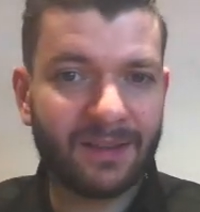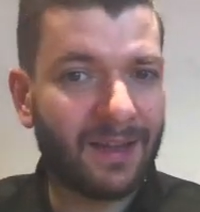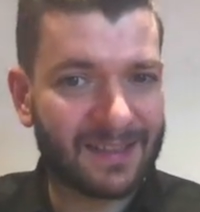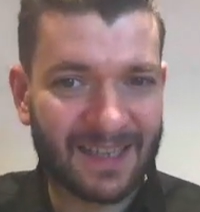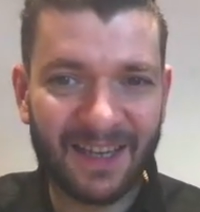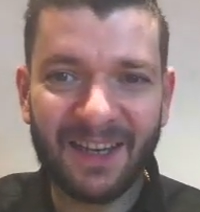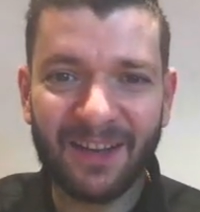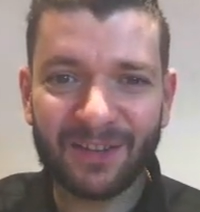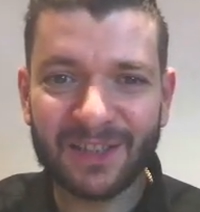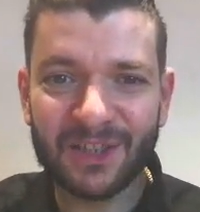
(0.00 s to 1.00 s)
That's the
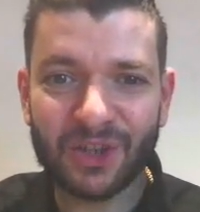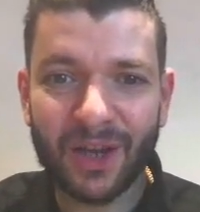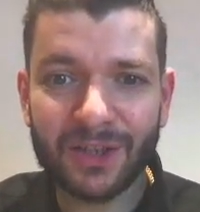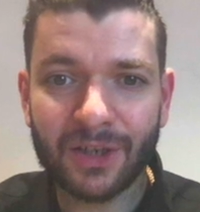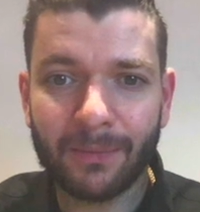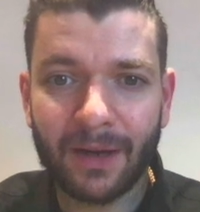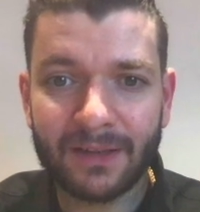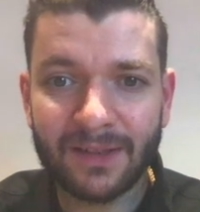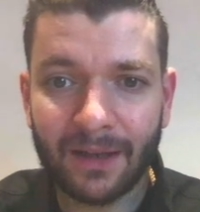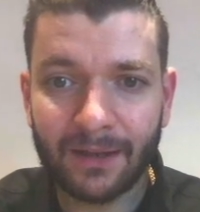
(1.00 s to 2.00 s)
ideal situation, but
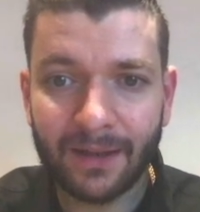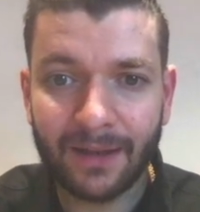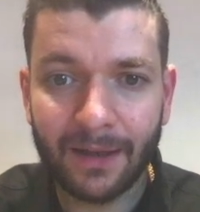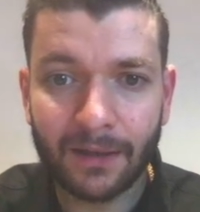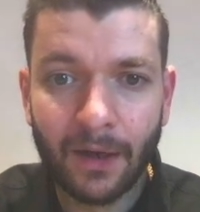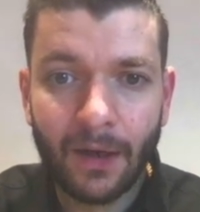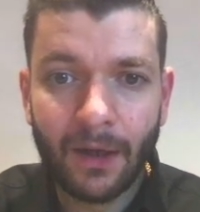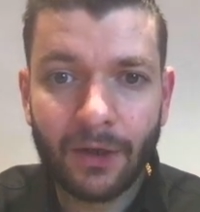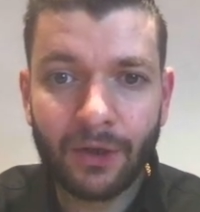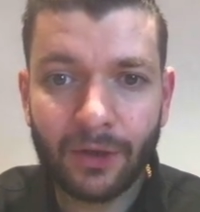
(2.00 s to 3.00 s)
it's not like that.
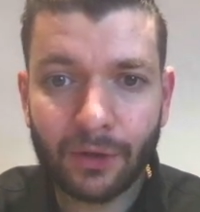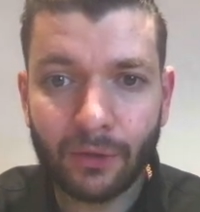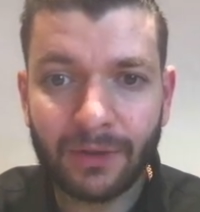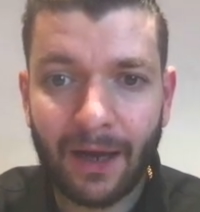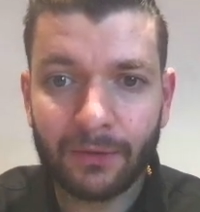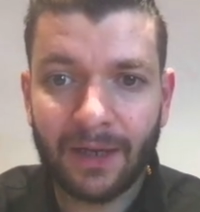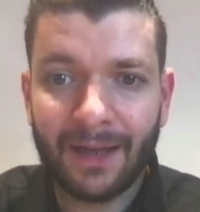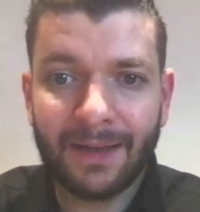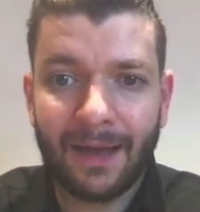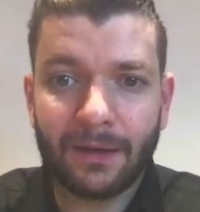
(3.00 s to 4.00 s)
You need to go down
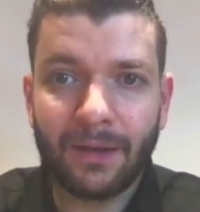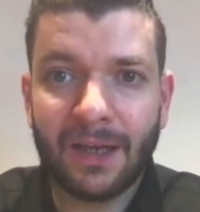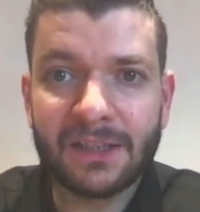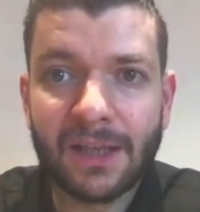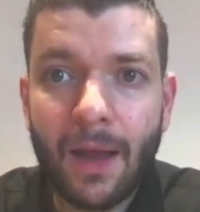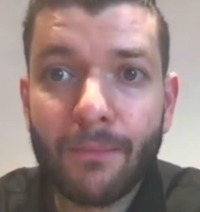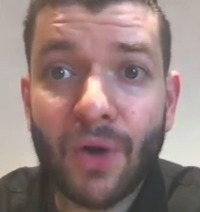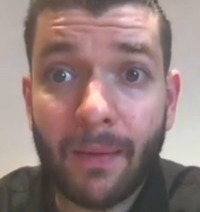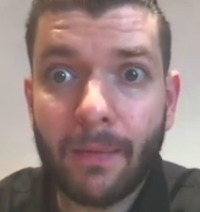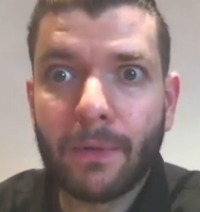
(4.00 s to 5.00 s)
and analyze
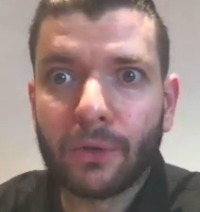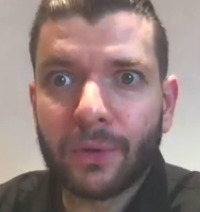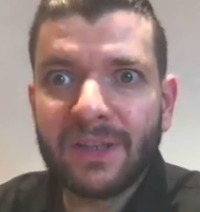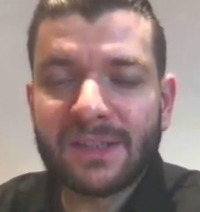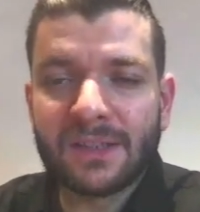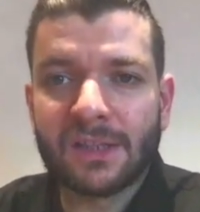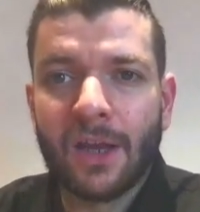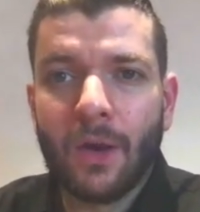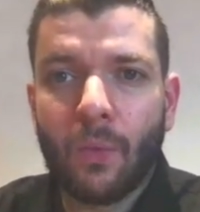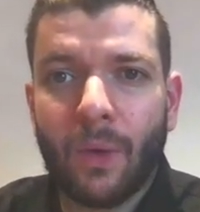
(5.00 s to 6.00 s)
probable reasons
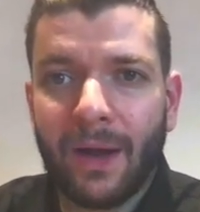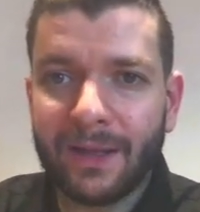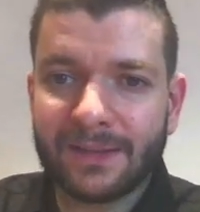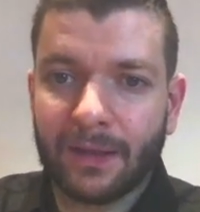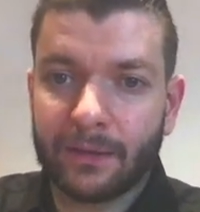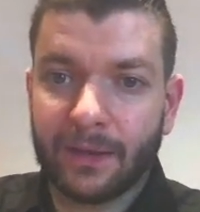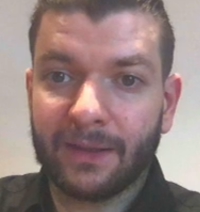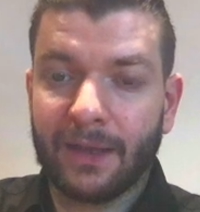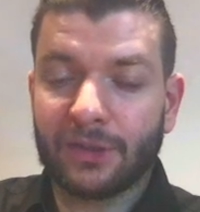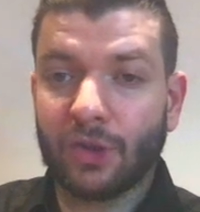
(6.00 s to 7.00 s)
why it's not like
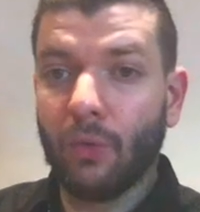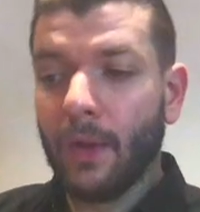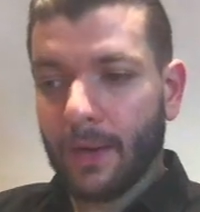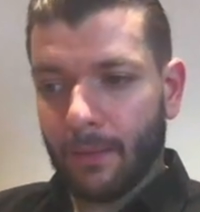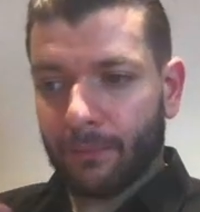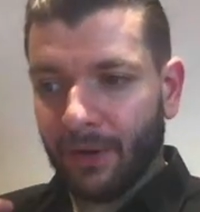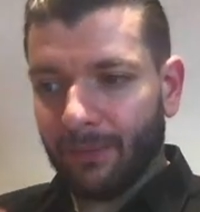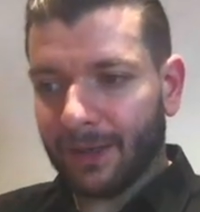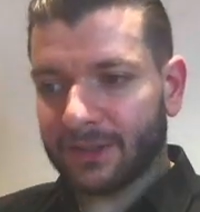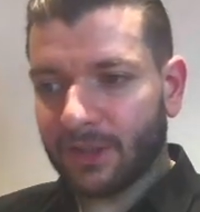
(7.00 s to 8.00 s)
that. So pretty
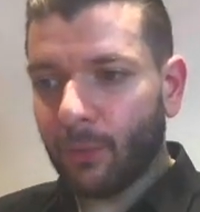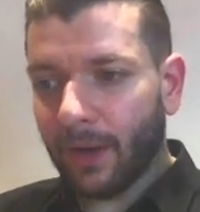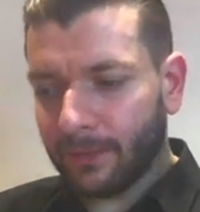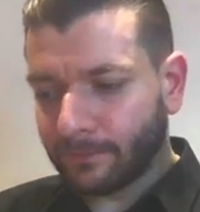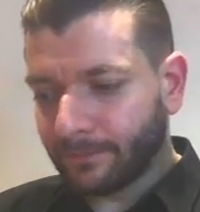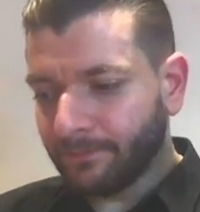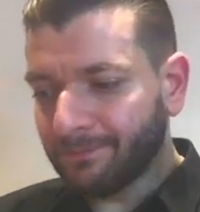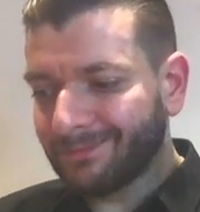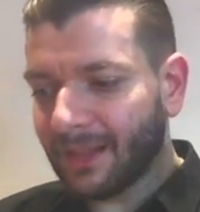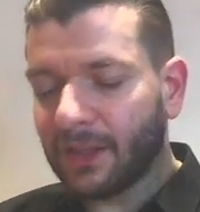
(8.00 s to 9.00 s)
much the way
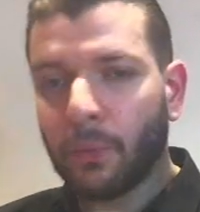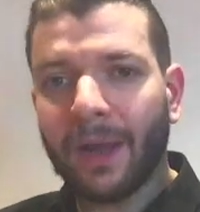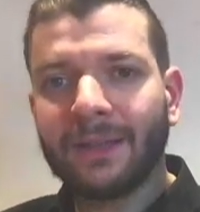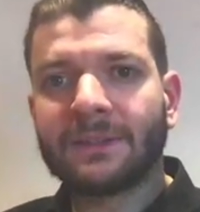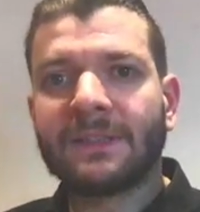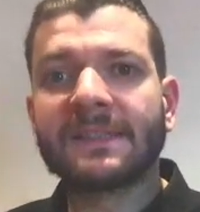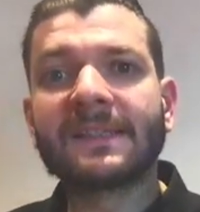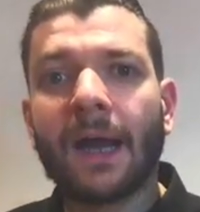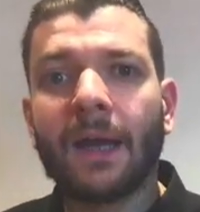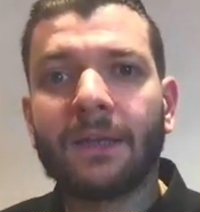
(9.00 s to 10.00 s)
The way it's
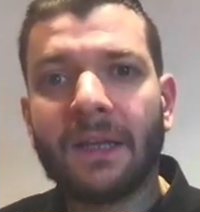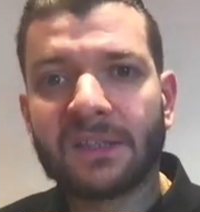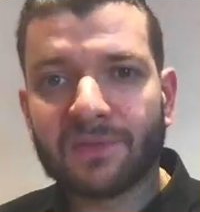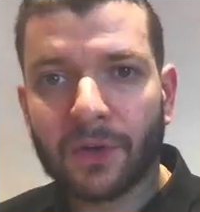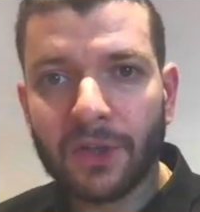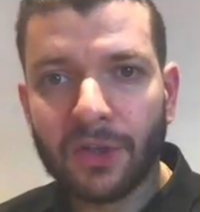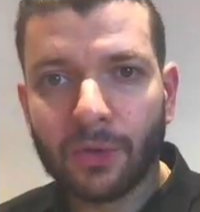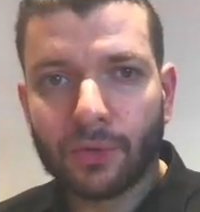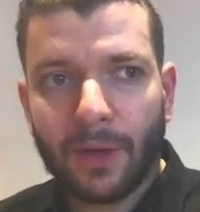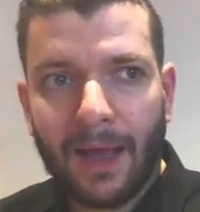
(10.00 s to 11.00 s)
designed is for you
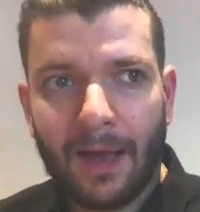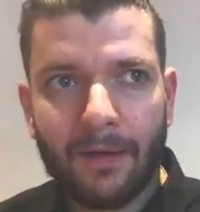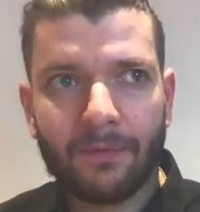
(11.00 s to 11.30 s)
to have